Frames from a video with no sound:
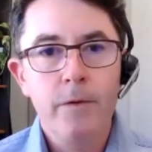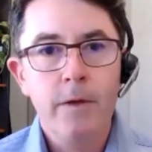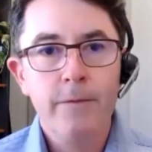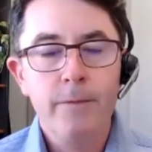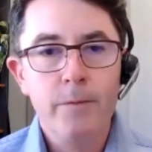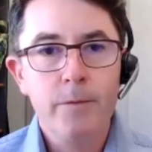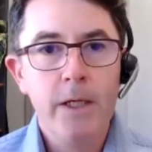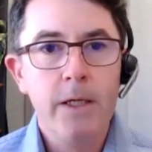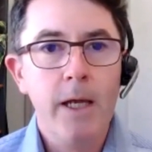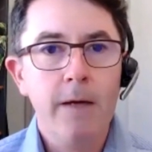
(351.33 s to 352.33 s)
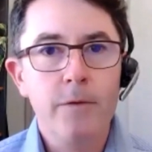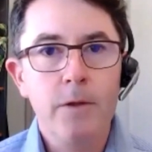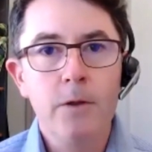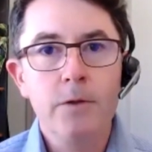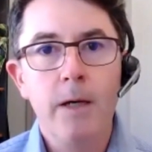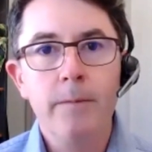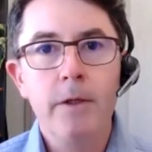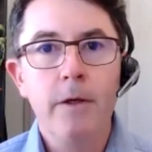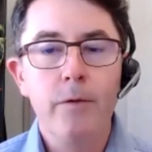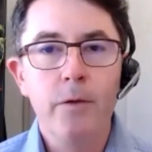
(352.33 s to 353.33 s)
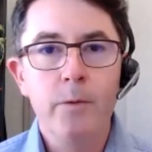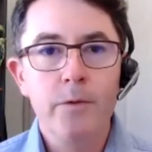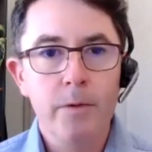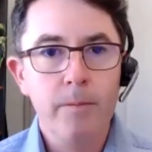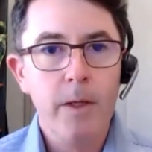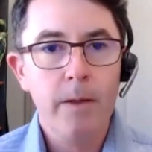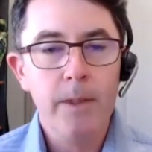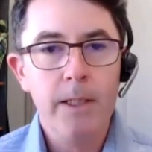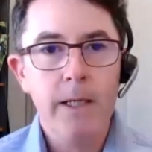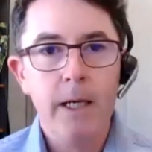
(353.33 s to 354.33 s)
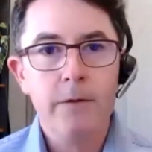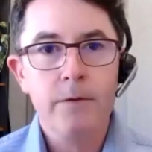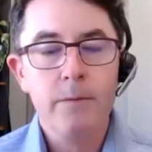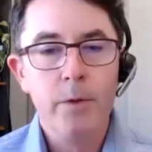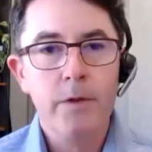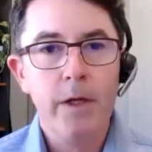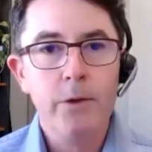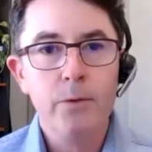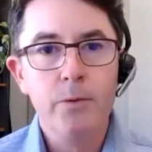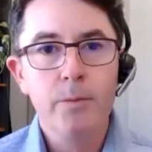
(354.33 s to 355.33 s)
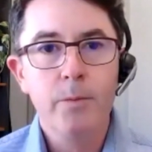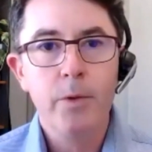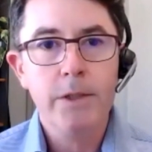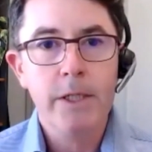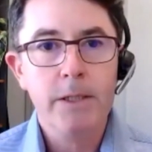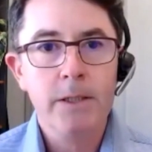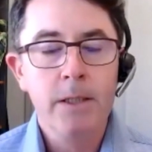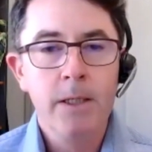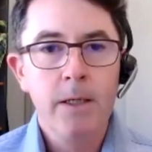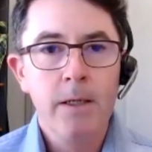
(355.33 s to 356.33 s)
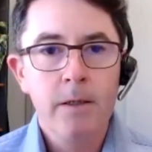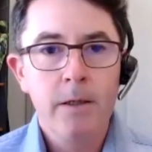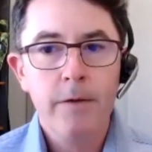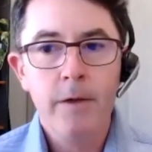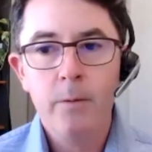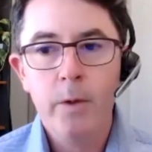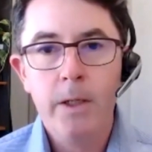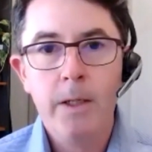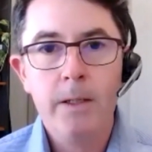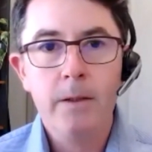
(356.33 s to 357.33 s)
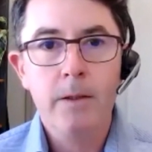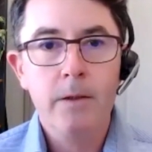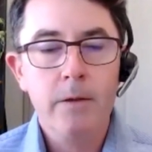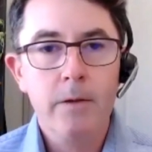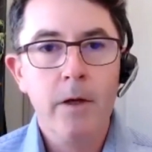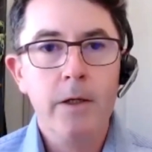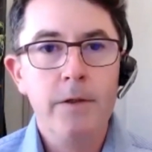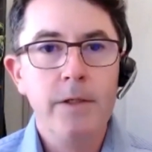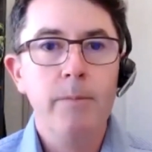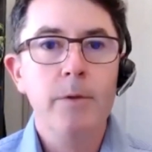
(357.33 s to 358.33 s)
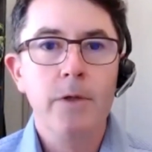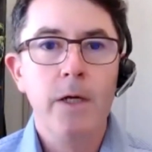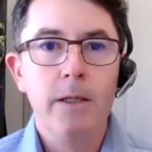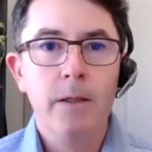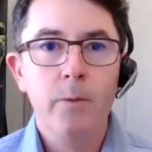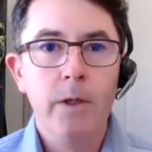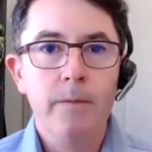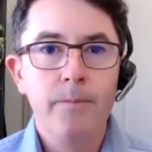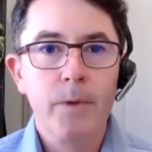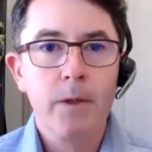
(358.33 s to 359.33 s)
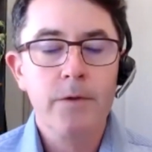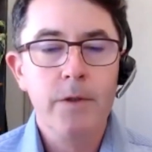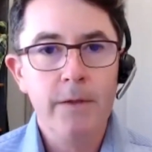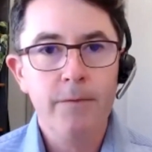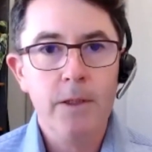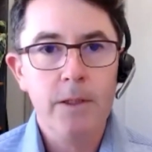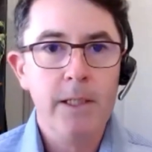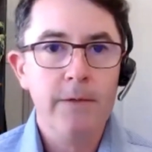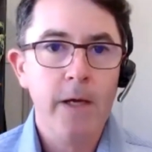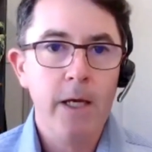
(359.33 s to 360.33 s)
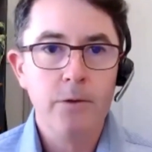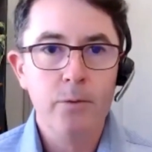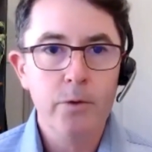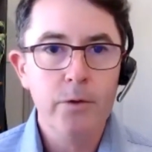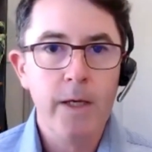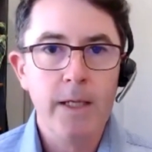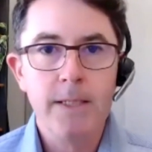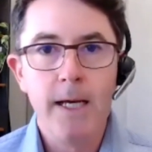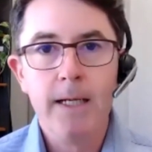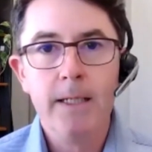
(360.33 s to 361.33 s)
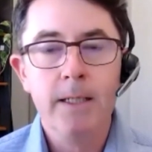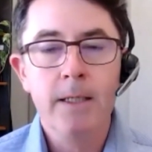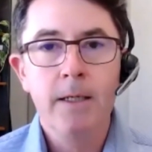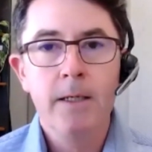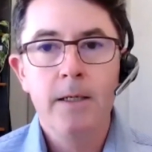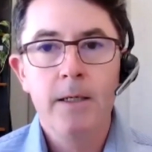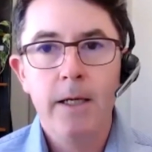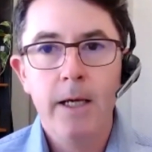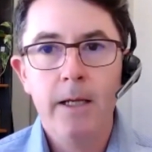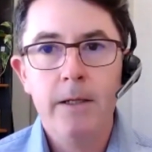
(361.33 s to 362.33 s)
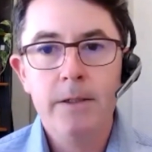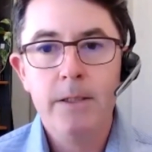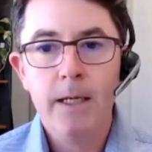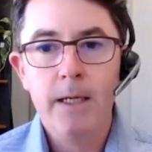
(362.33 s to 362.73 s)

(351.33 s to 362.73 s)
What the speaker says: I've said now for a long time that I thought it was a million ounce potential project. I think we're going to demonstrate that we're significantly advanced towards that target. And